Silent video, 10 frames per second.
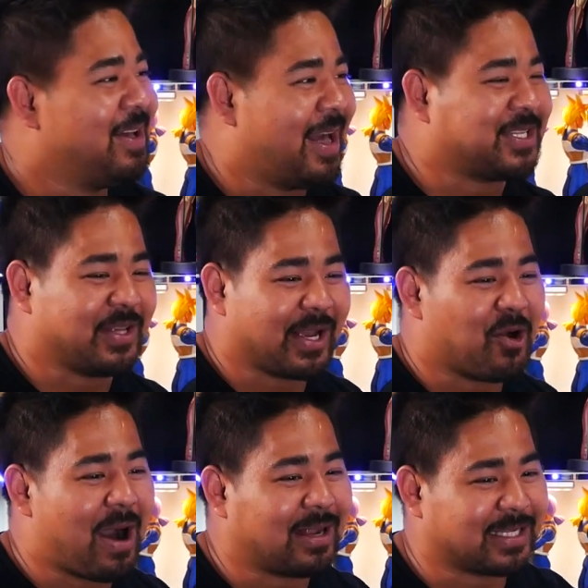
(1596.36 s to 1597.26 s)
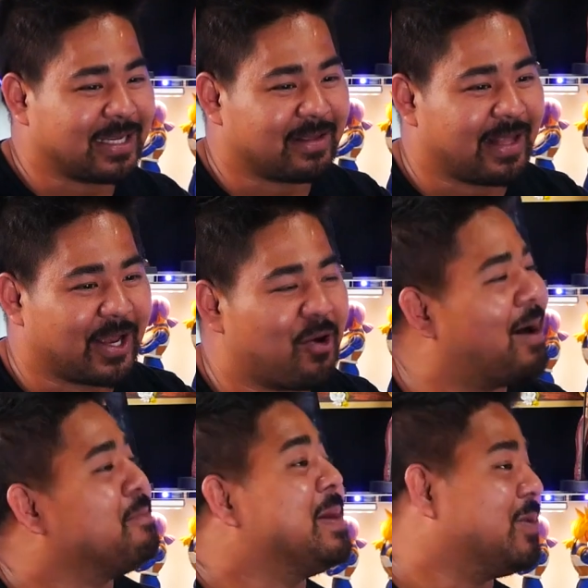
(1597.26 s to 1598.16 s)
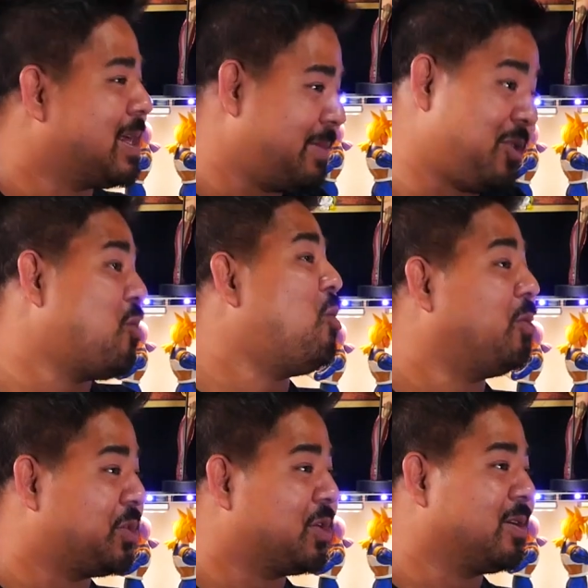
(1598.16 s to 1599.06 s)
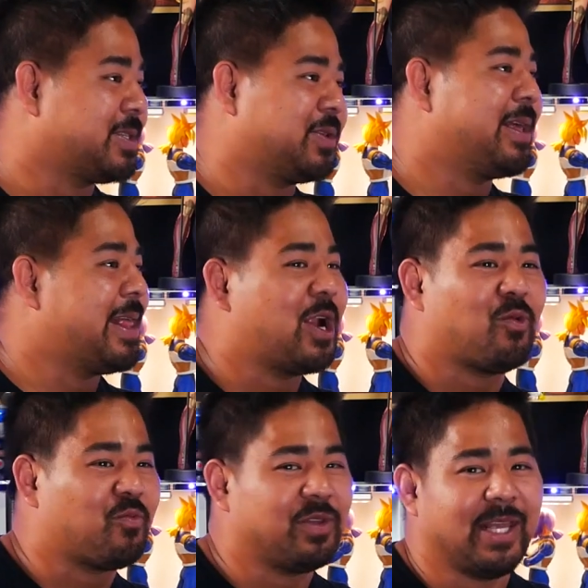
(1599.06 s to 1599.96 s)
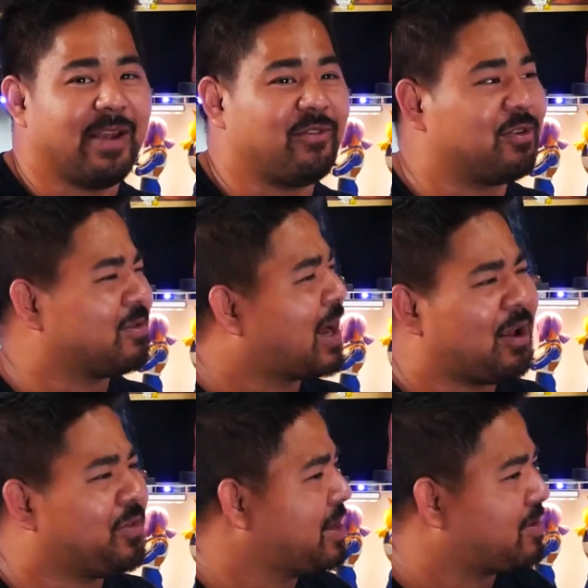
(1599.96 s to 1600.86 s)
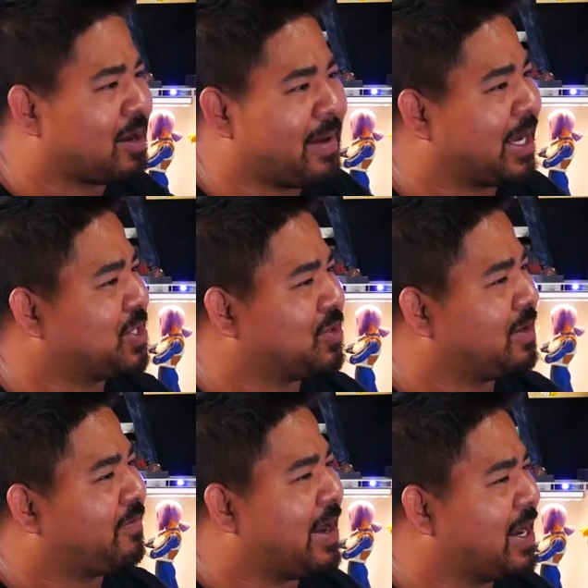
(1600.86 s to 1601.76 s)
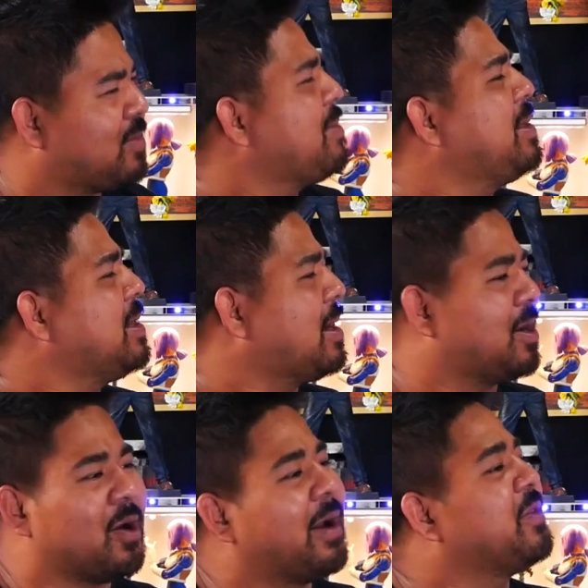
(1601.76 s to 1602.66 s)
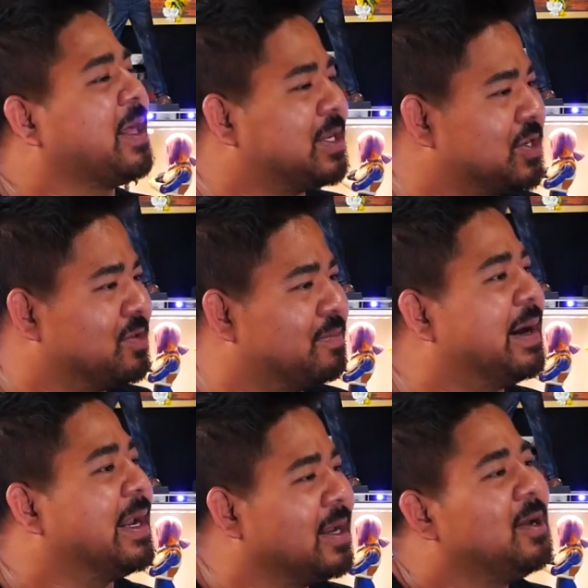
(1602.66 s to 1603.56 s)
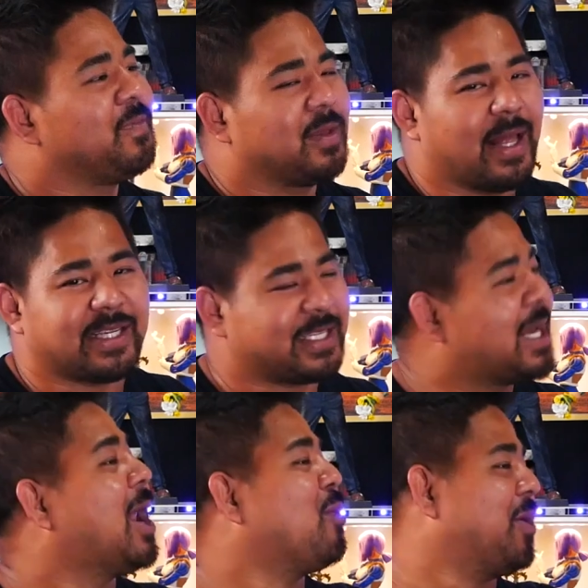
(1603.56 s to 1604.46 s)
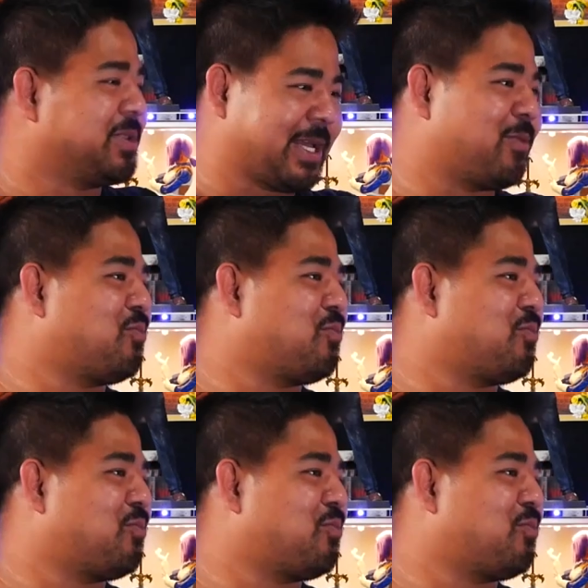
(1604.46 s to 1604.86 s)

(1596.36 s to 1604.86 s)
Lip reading: And so they go out and meet with them. They're older, so they don't really ever. I don't think they ever come back and join the fight, or maybe I don't know. I don't think they do, but that's just kind of one of those